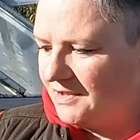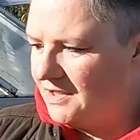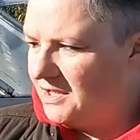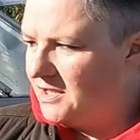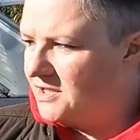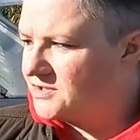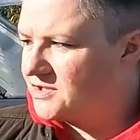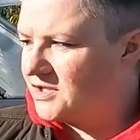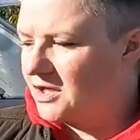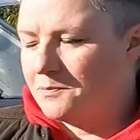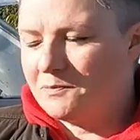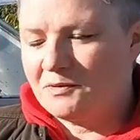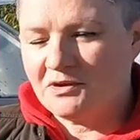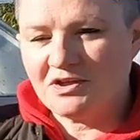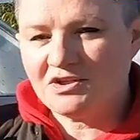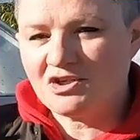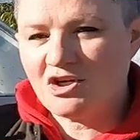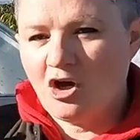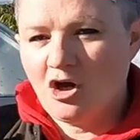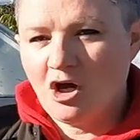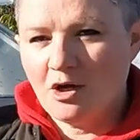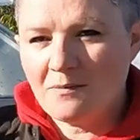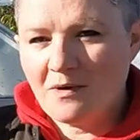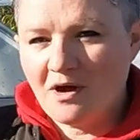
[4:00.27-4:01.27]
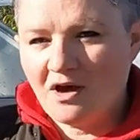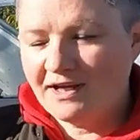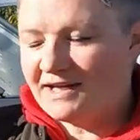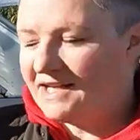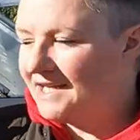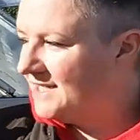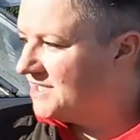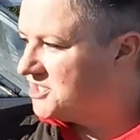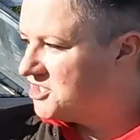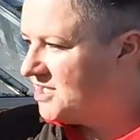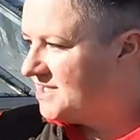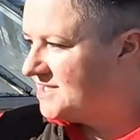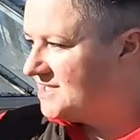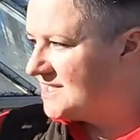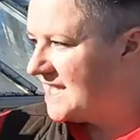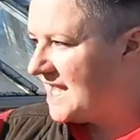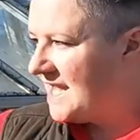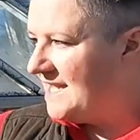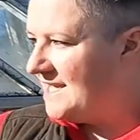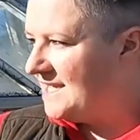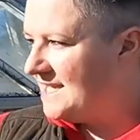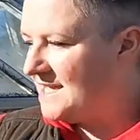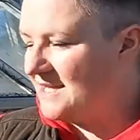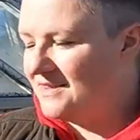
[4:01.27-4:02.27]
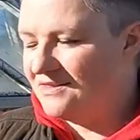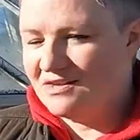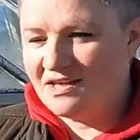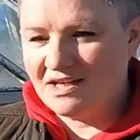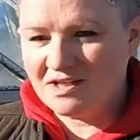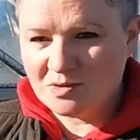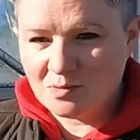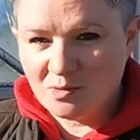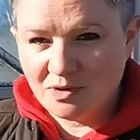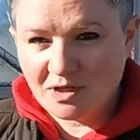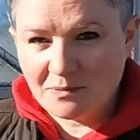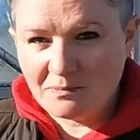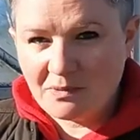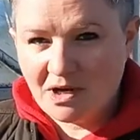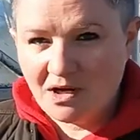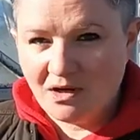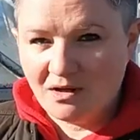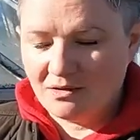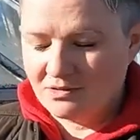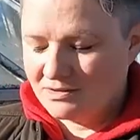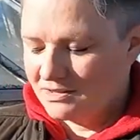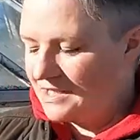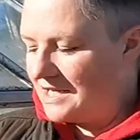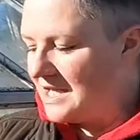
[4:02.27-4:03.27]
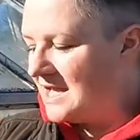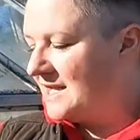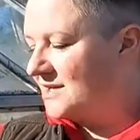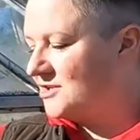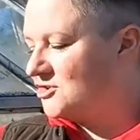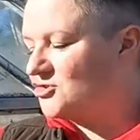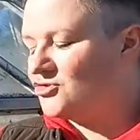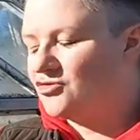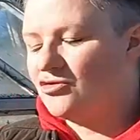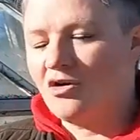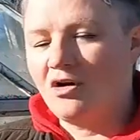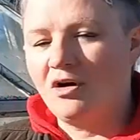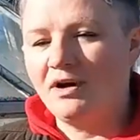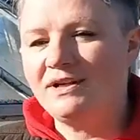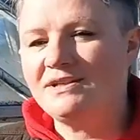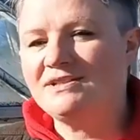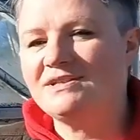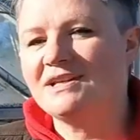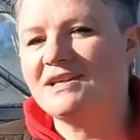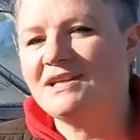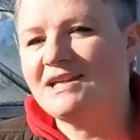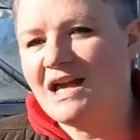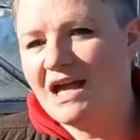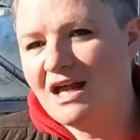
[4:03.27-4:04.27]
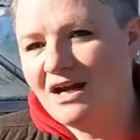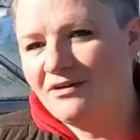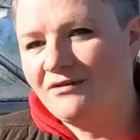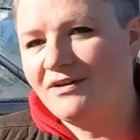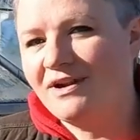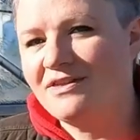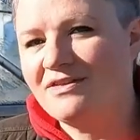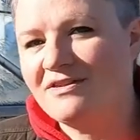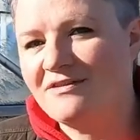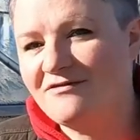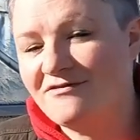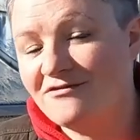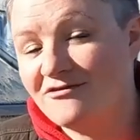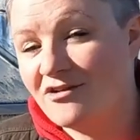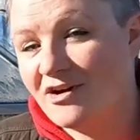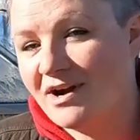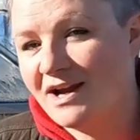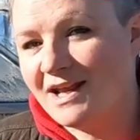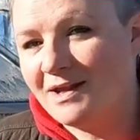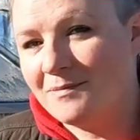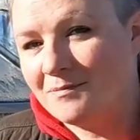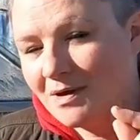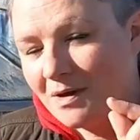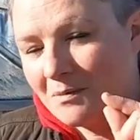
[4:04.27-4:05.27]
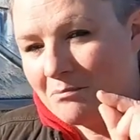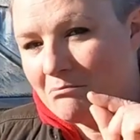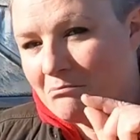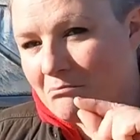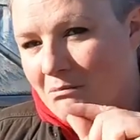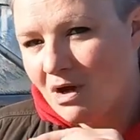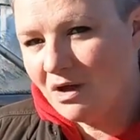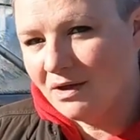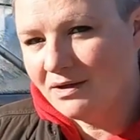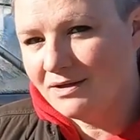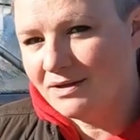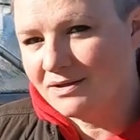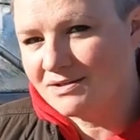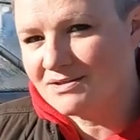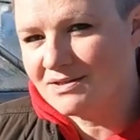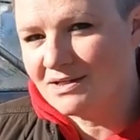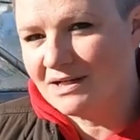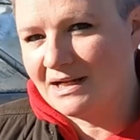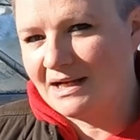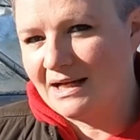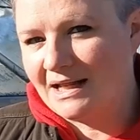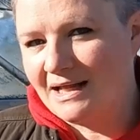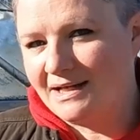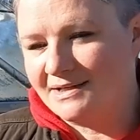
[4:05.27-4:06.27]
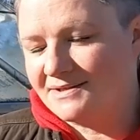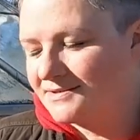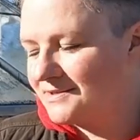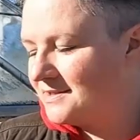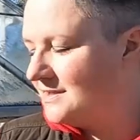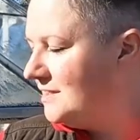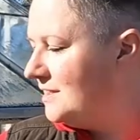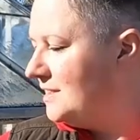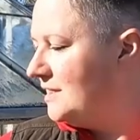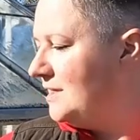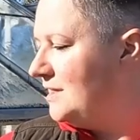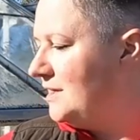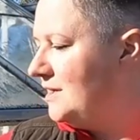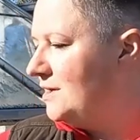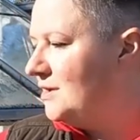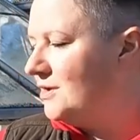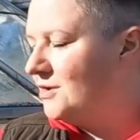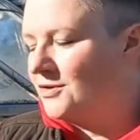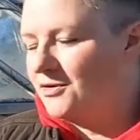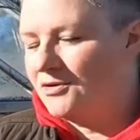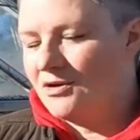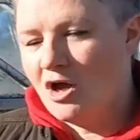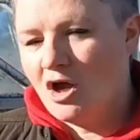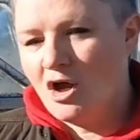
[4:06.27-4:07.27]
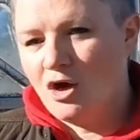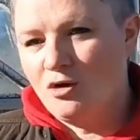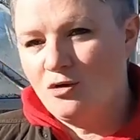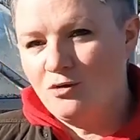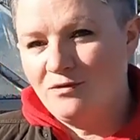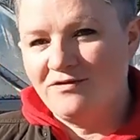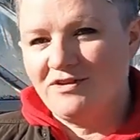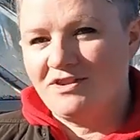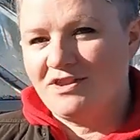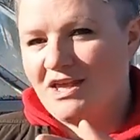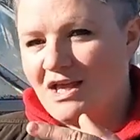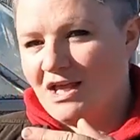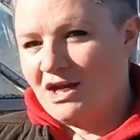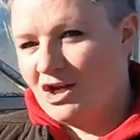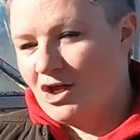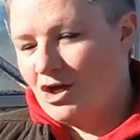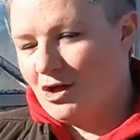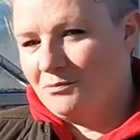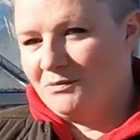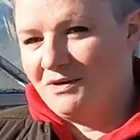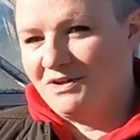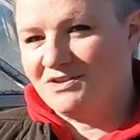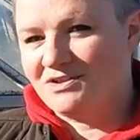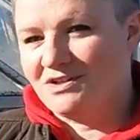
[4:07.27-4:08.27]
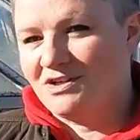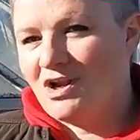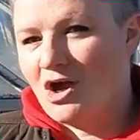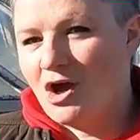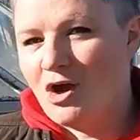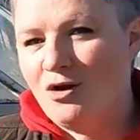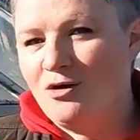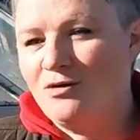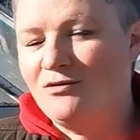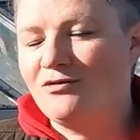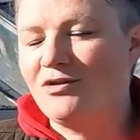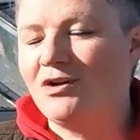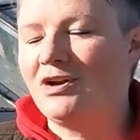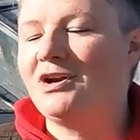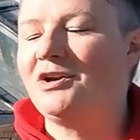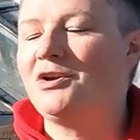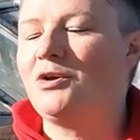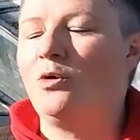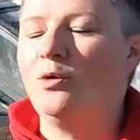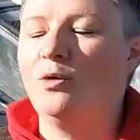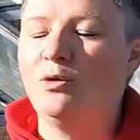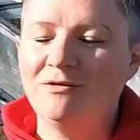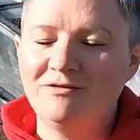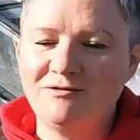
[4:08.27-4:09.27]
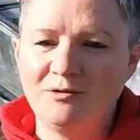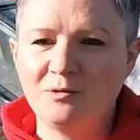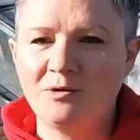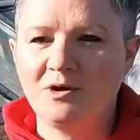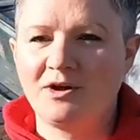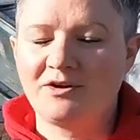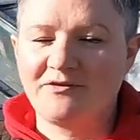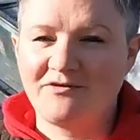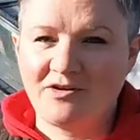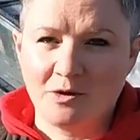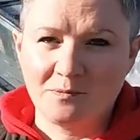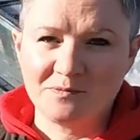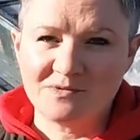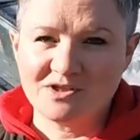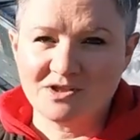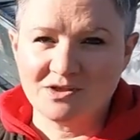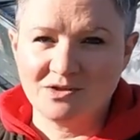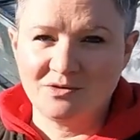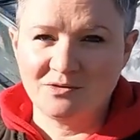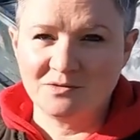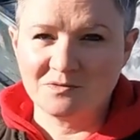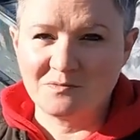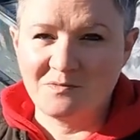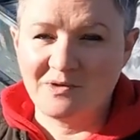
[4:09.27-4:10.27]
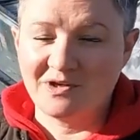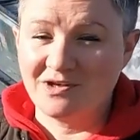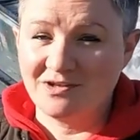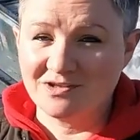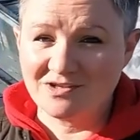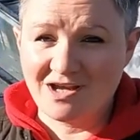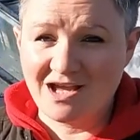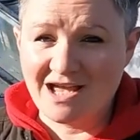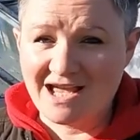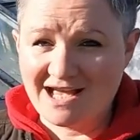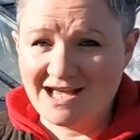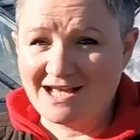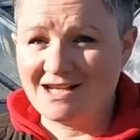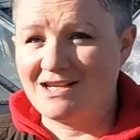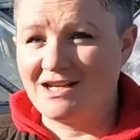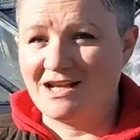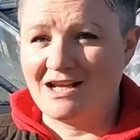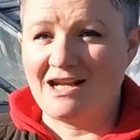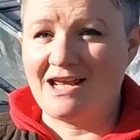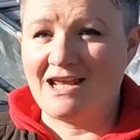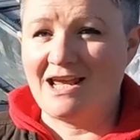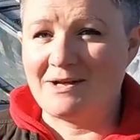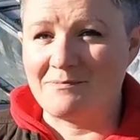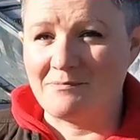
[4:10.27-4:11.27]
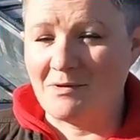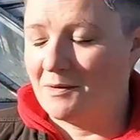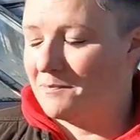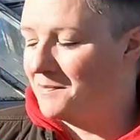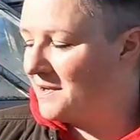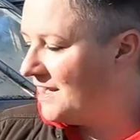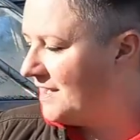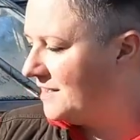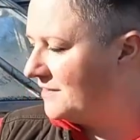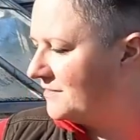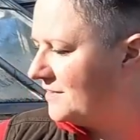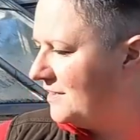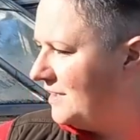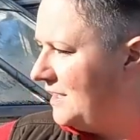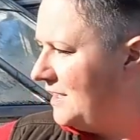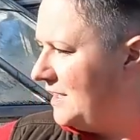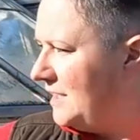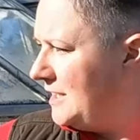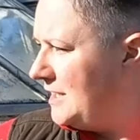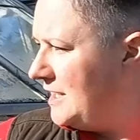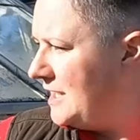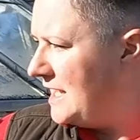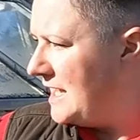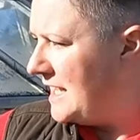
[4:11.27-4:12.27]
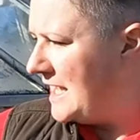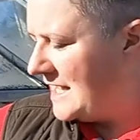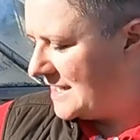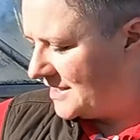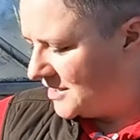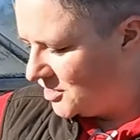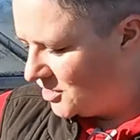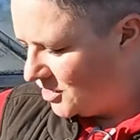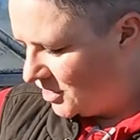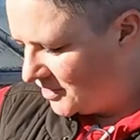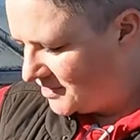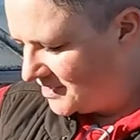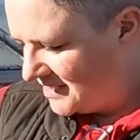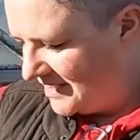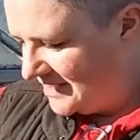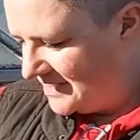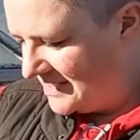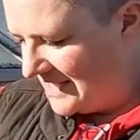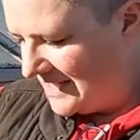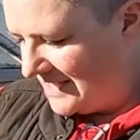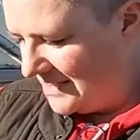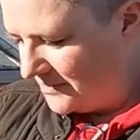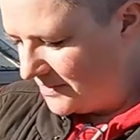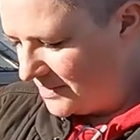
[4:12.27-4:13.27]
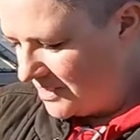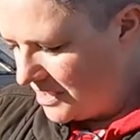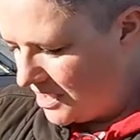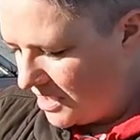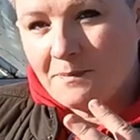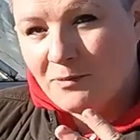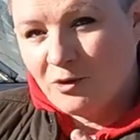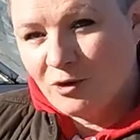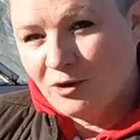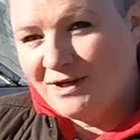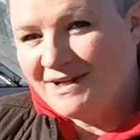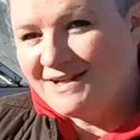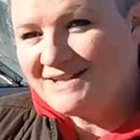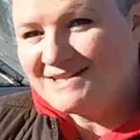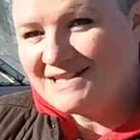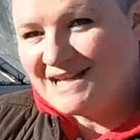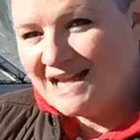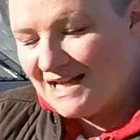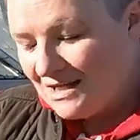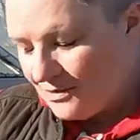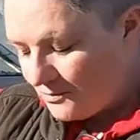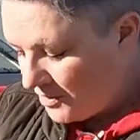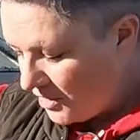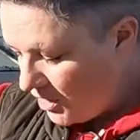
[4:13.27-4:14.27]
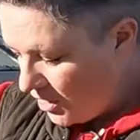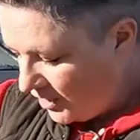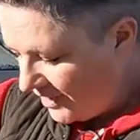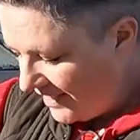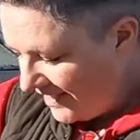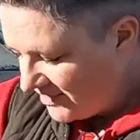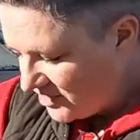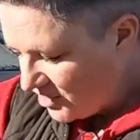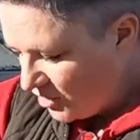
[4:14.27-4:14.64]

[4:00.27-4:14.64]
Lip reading: So by the time I'd actually taken this one apart and tried to carry the frame minus the glass over the allotment and over an awful lot of obstacles because I hadn't cleared my path and got it down, I put it down on its